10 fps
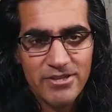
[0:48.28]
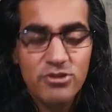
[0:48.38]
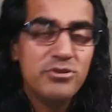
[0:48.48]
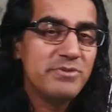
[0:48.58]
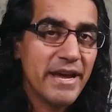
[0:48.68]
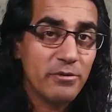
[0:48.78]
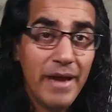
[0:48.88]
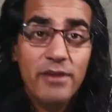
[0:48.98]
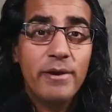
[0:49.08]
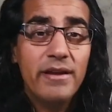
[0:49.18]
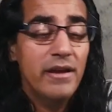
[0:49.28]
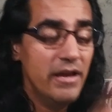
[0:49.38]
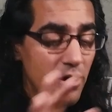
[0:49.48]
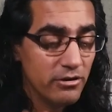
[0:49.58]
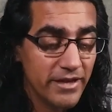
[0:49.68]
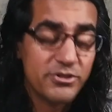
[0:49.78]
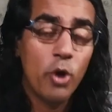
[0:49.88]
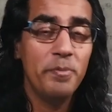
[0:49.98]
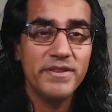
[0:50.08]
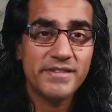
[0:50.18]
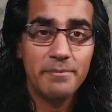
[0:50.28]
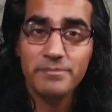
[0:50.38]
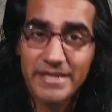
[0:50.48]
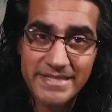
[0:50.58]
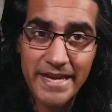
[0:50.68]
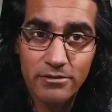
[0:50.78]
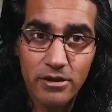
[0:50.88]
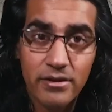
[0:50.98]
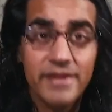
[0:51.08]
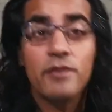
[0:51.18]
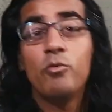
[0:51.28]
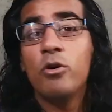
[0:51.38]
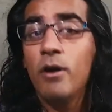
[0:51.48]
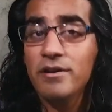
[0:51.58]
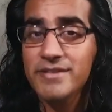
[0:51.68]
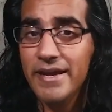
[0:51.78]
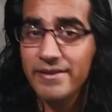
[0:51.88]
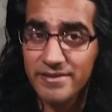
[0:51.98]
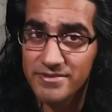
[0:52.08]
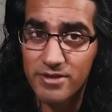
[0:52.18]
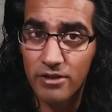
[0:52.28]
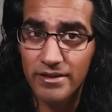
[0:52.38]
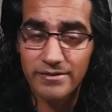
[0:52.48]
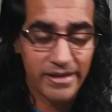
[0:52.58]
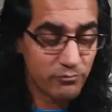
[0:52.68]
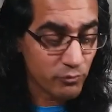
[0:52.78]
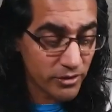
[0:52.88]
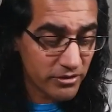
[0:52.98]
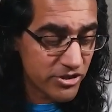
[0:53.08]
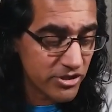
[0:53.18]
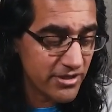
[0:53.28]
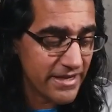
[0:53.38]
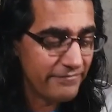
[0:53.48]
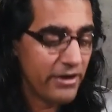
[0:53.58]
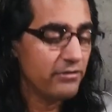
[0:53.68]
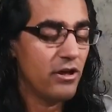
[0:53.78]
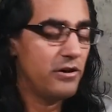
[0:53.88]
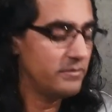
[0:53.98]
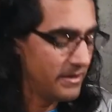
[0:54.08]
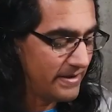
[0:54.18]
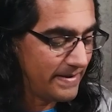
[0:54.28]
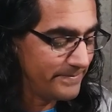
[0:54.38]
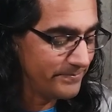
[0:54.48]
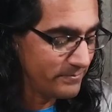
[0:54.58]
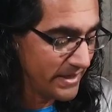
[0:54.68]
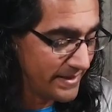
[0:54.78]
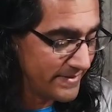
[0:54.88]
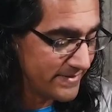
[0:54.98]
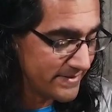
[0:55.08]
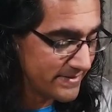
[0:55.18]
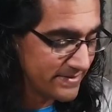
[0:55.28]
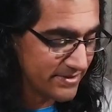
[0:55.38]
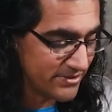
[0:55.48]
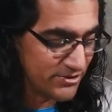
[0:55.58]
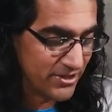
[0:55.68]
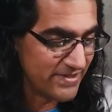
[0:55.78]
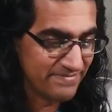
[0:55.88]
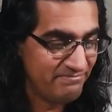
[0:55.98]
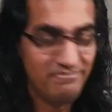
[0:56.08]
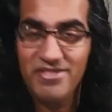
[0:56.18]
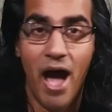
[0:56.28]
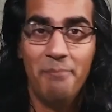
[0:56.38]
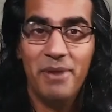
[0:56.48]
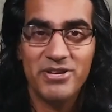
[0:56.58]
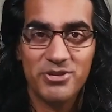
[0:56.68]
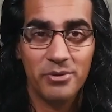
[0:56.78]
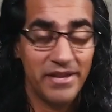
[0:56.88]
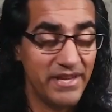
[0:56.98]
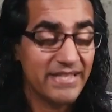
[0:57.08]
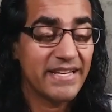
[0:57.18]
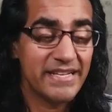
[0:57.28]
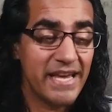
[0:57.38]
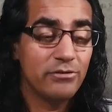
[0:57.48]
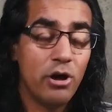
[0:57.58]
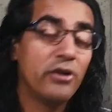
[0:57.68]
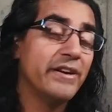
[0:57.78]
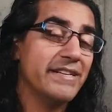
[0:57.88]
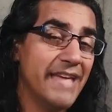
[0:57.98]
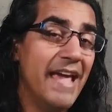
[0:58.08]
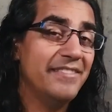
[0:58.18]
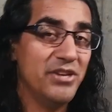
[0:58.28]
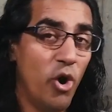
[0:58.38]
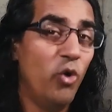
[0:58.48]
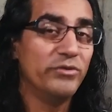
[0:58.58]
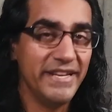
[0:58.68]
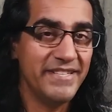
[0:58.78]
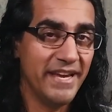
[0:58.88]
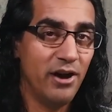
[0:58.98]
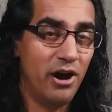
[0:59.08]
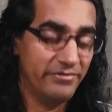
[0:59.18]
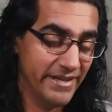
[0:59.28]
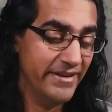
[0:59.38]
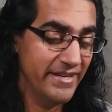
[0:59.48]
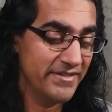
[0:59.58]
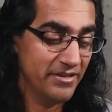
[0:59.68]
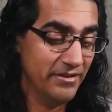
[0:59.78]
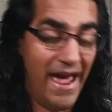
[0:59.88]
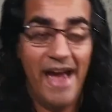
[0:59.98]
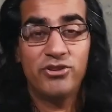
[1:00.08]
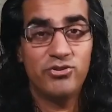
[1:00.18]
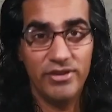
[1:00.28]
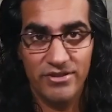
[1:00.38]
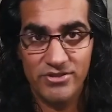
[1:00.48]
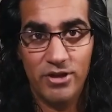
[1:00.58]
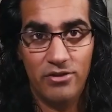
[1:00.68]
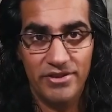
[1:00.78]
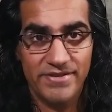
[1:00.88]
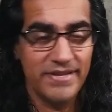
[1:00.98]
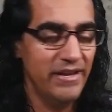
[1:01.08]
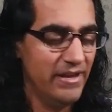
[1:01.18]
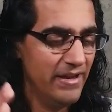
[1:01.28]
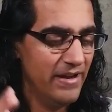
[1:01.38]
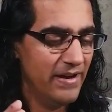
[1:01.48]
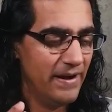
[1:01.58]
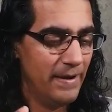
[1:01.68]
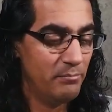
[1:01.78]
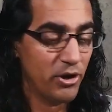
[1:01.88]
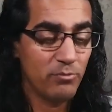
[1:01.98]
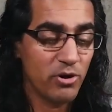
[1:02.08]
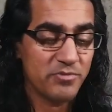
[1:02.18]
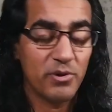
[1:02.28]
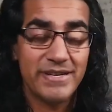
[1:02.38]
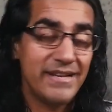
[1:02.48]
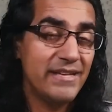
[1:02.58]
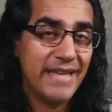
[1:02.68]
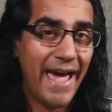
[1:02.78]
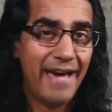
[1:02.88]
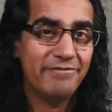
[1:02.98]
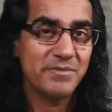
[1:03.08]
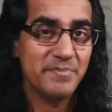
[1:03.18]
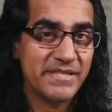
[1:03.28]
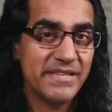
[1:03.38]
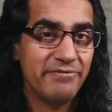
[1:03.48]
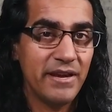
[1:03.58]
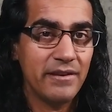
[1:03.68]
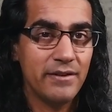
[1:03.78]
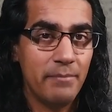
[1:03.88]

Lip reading: YouTube channel. Anyway, let's open this up, let's take a look, and then we'll go outside and install it. It really shouldn't take very long because there's just not much to it. I think it's going to take longer to take the old intake off than it is to actually install this. Burger Motorsport does have specific